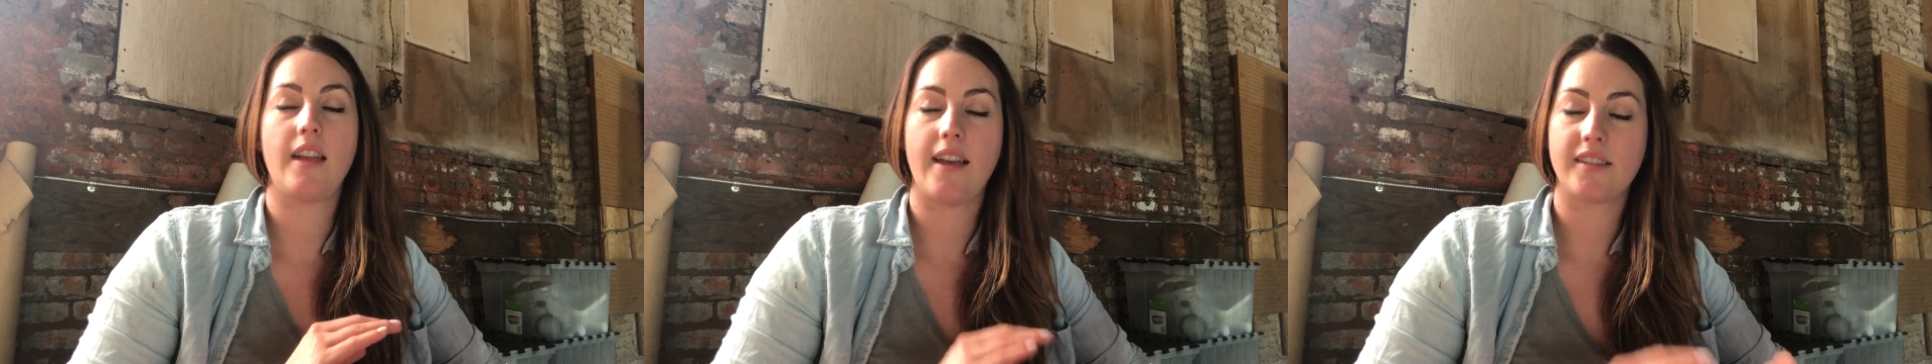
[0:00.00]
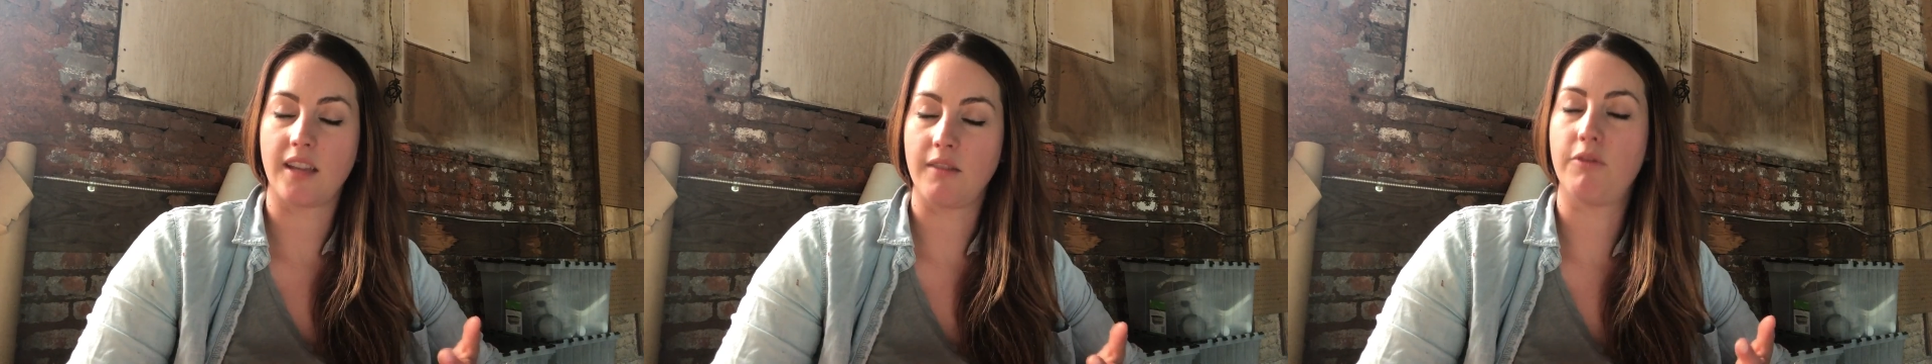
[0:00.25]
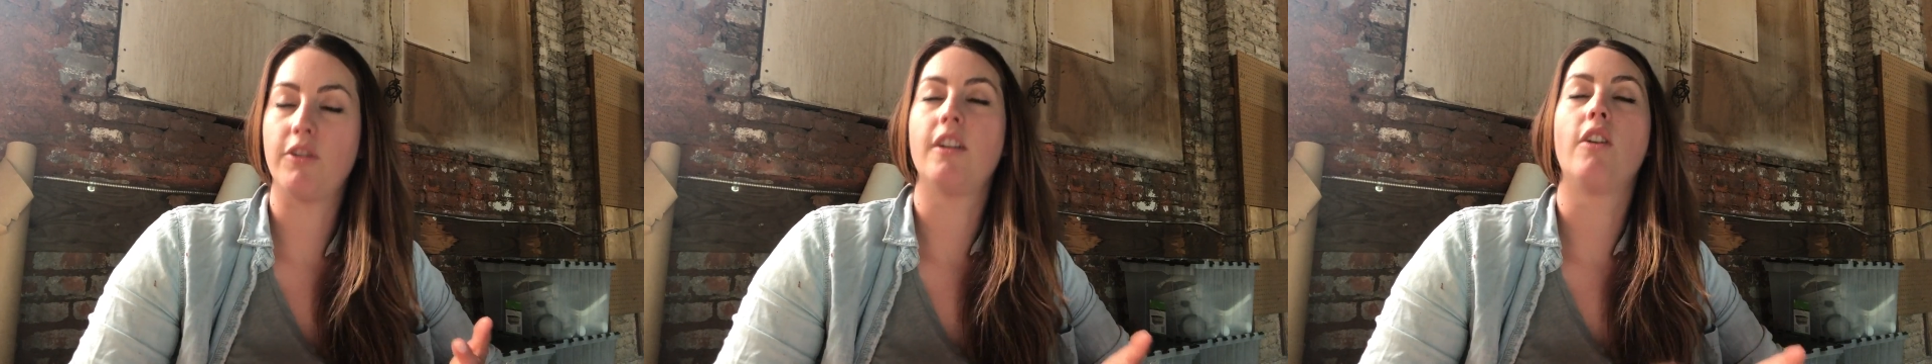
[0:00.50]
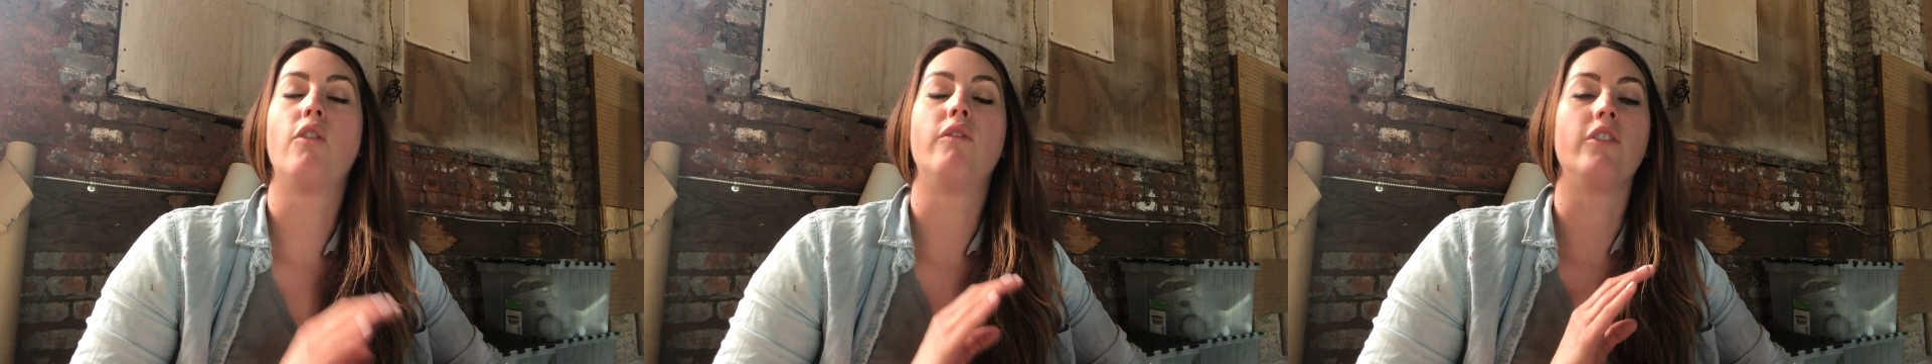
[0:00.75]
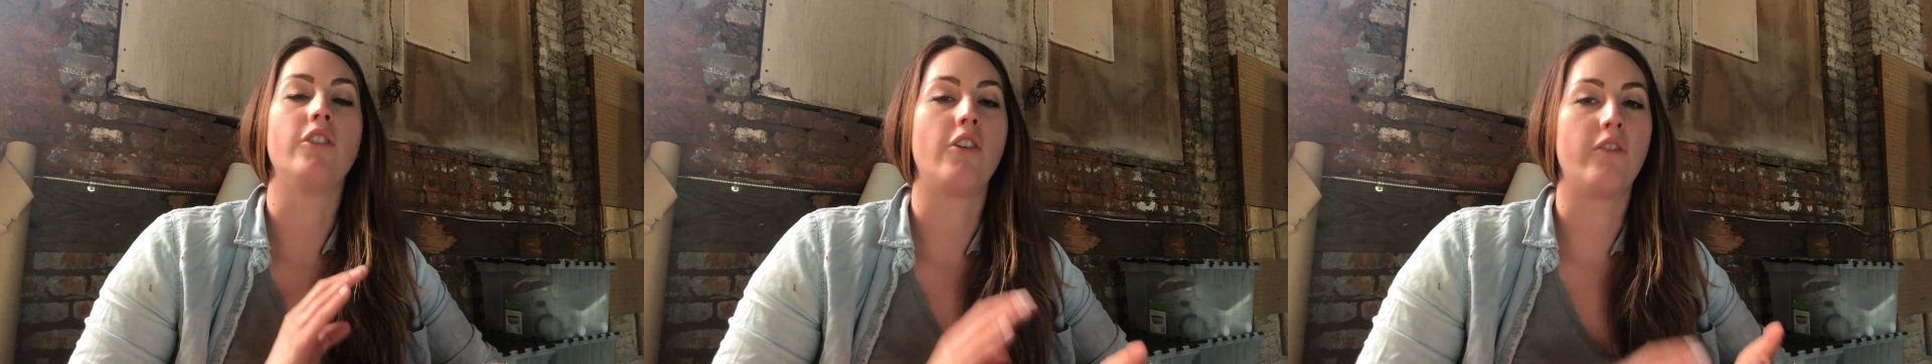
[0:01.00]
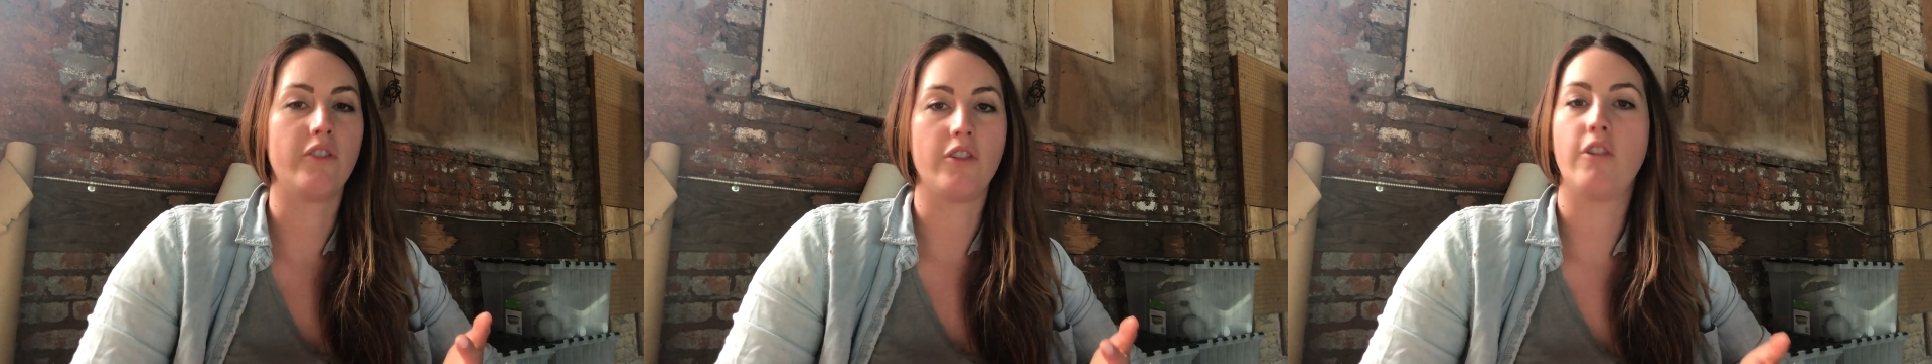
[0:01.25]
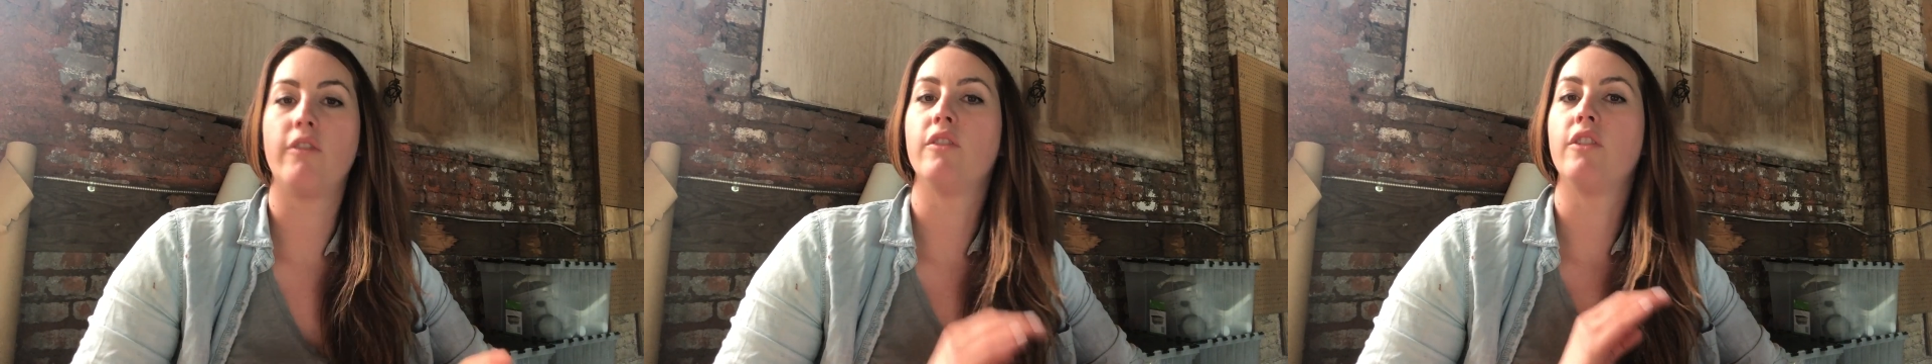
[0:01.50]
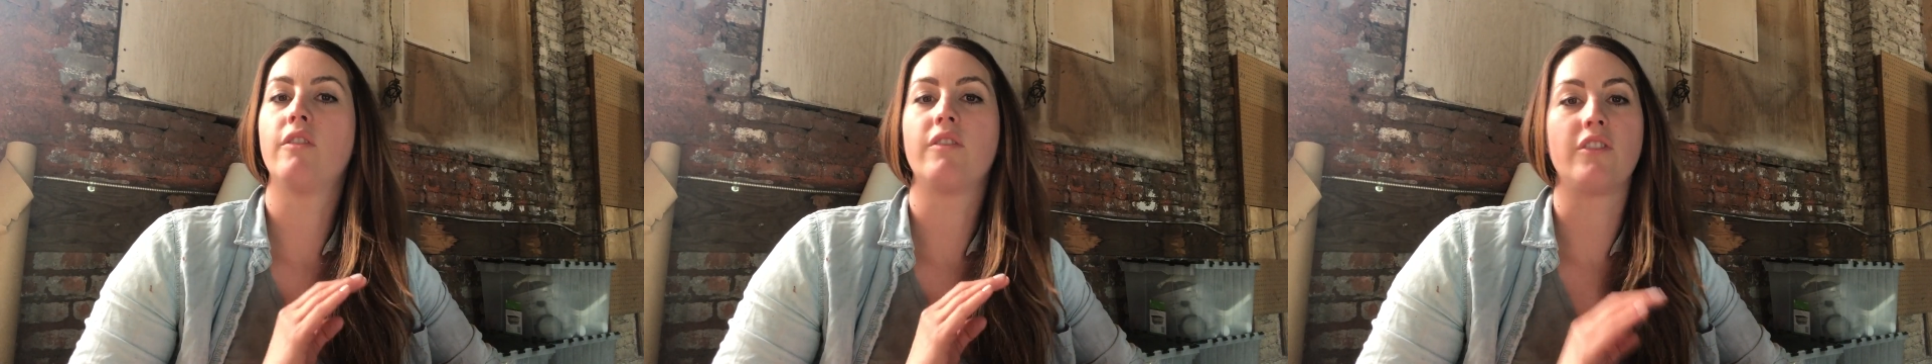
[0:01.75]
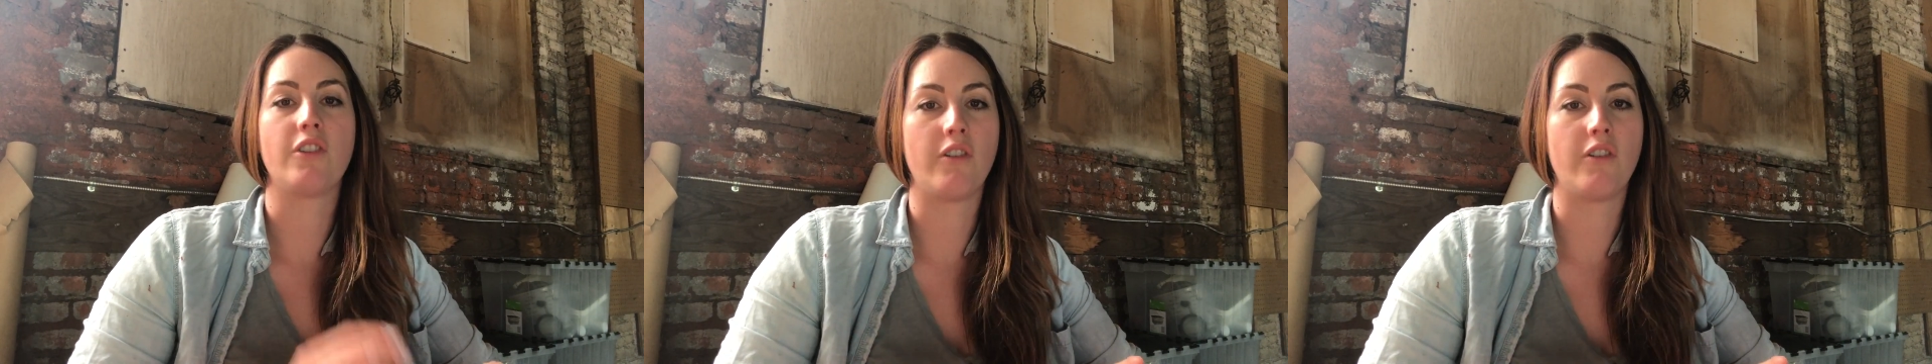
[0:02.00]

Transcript: asking for it over and over and over and over